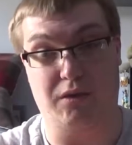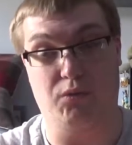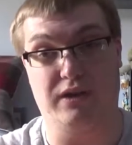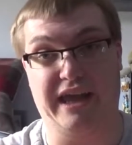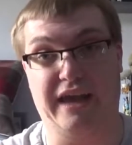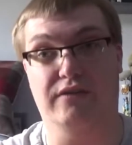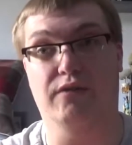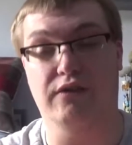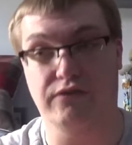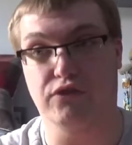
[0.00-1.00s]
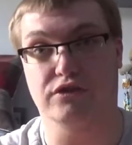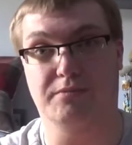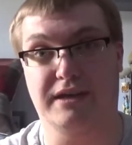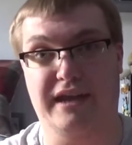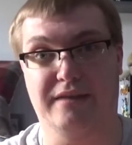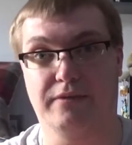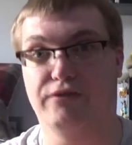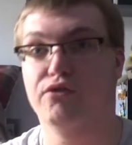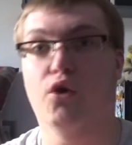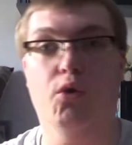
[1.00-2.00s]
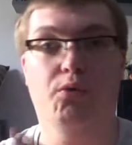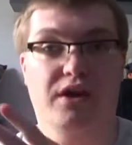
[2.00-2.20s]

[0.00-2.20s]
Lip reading: that one here, the very first beginning, before